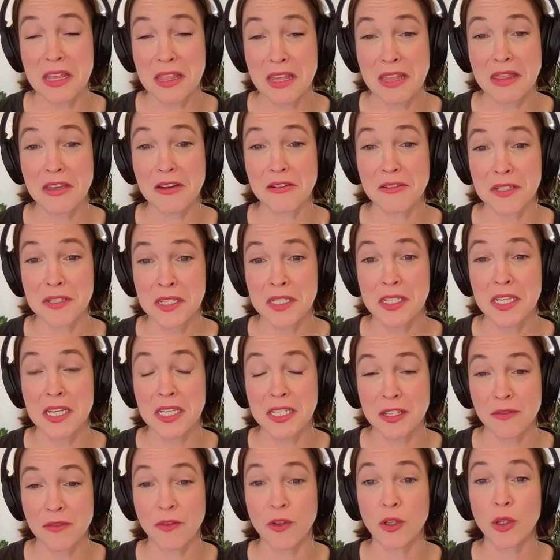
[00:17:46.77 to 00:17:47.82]
that there's a
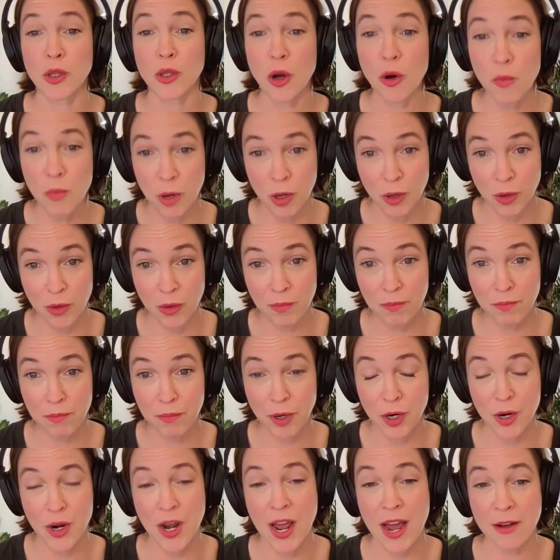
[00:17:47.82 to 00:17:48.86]
sense of global
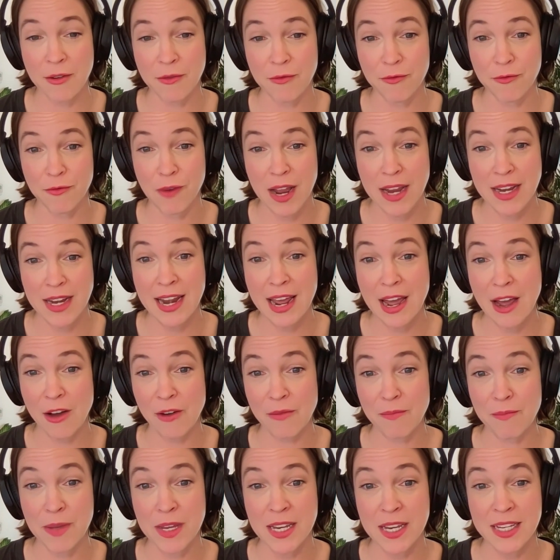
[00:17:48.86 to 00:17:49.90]
burnout right now
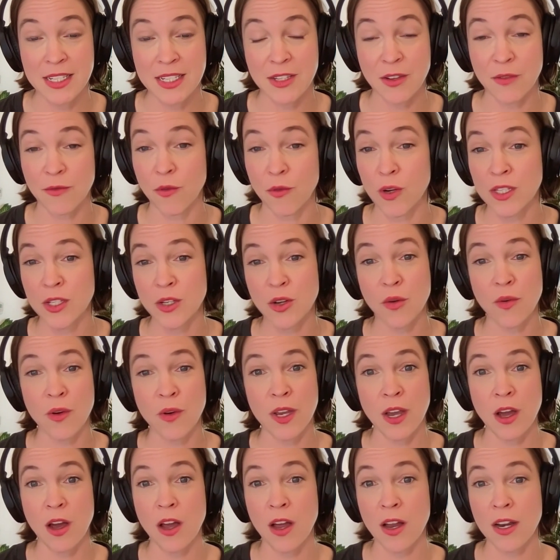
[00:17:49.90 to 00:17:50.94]
because of what's
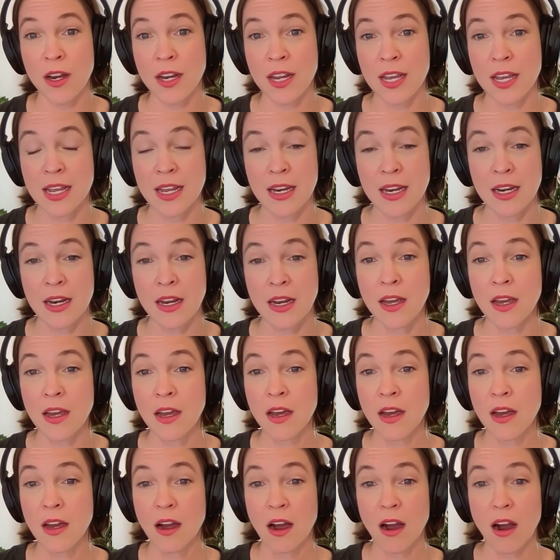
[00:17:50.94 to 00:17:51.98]
going on in
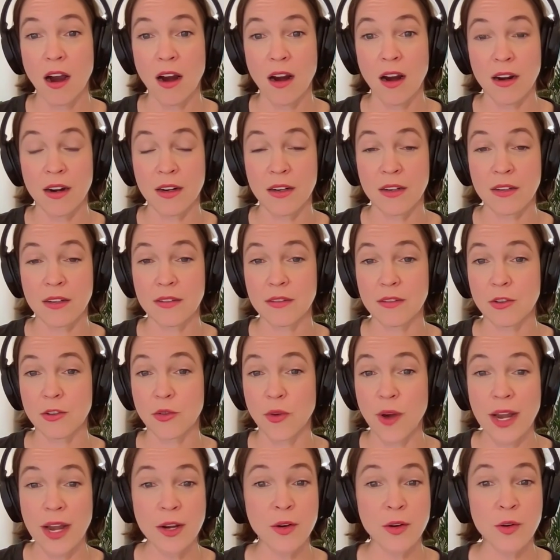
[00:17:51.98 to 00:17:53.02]
our
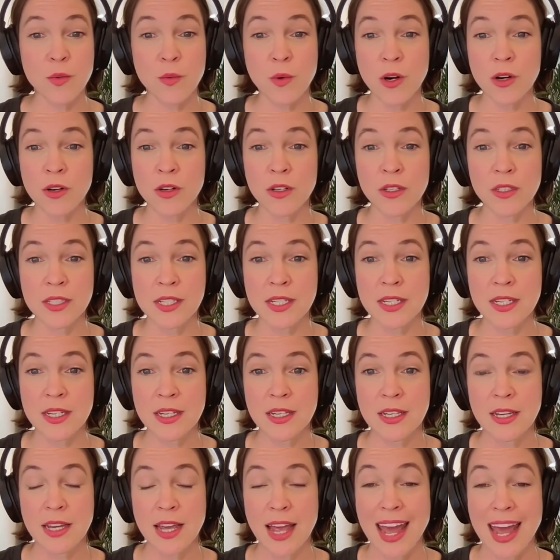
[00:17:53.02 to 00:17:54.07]
greater world.
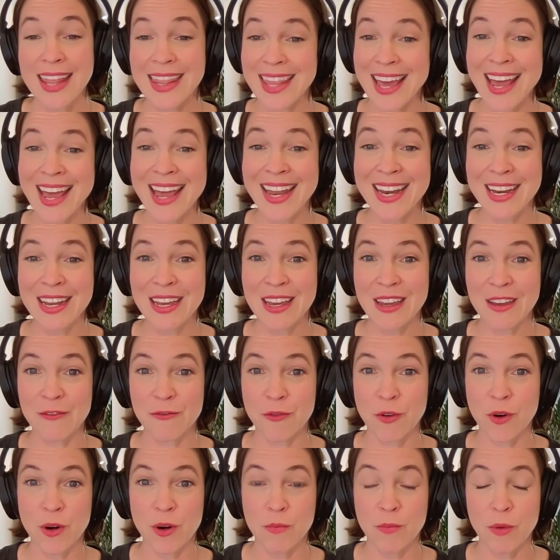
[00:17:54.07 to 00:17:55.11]
And then if
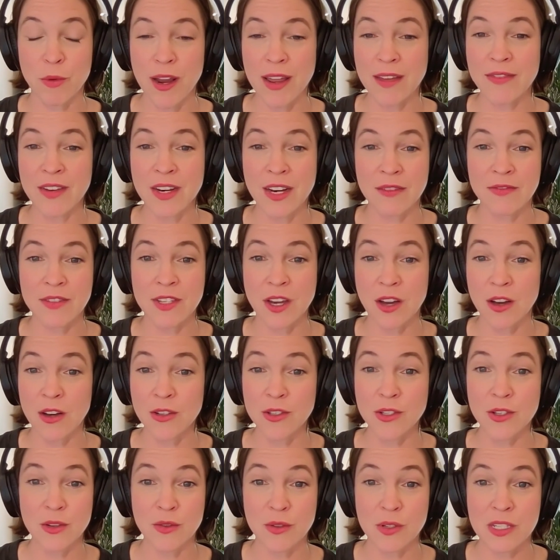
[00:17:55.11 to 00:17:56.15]
we're brave enough to
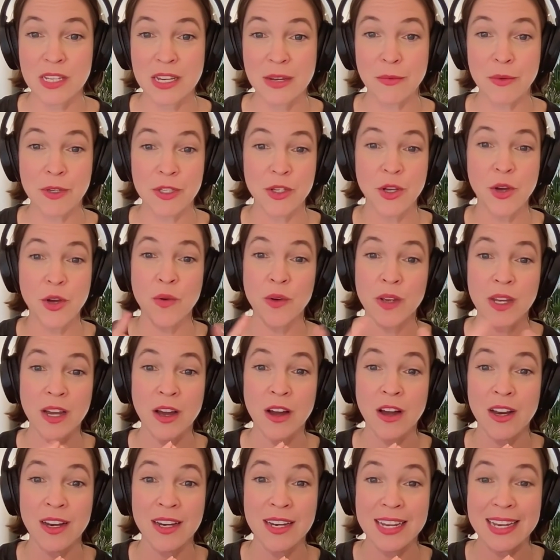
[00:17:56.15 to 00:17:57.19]
also see what's going
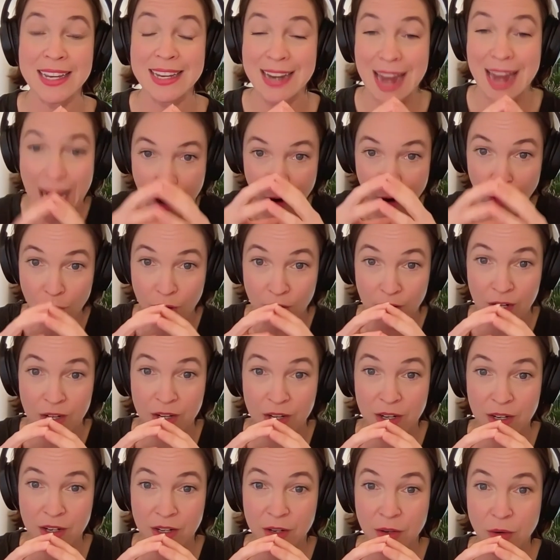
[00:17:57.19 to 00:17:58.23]
on in our
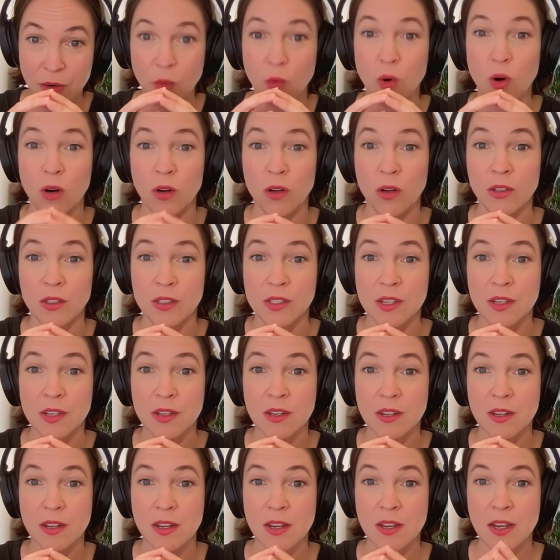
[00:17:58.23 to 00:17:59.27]
world,
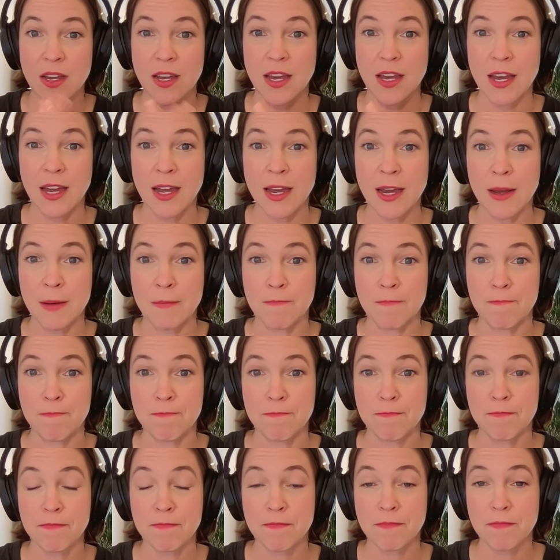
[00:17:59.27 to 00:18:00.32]
um,
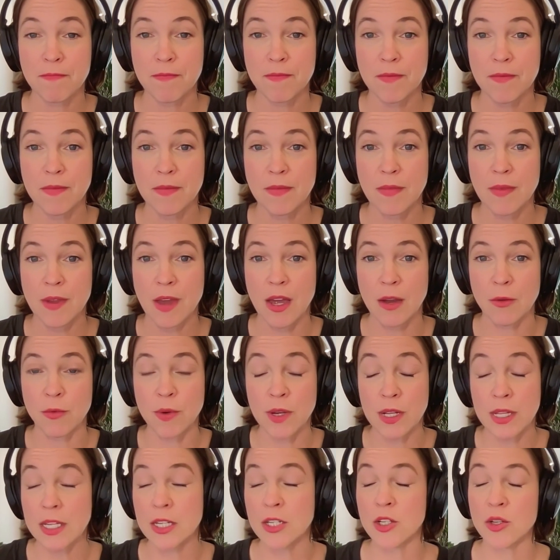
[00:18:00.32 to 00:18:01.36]
I
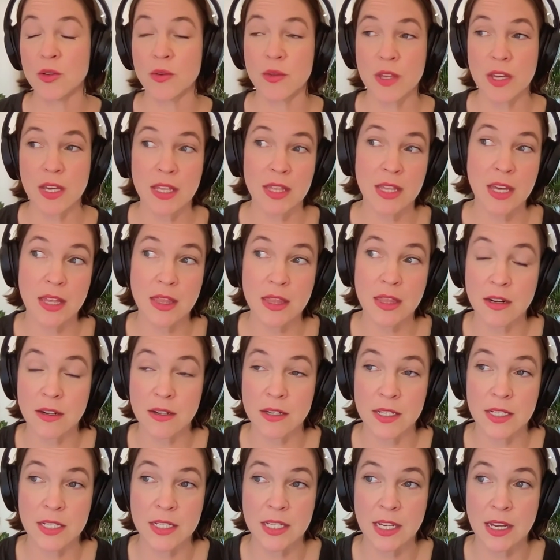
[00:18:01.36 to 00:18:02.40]
really do think that there
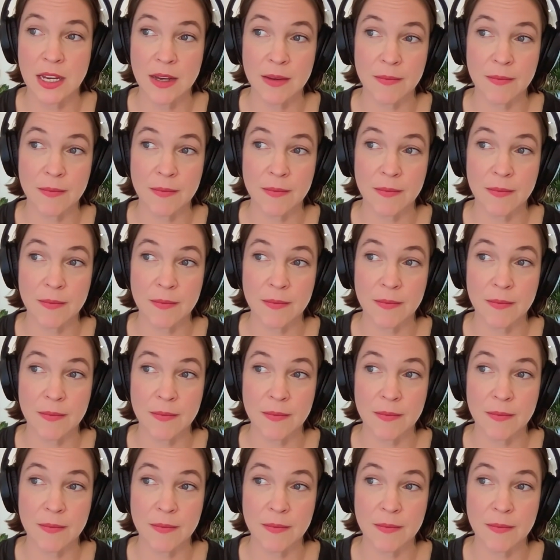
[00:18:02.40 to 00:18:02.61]
is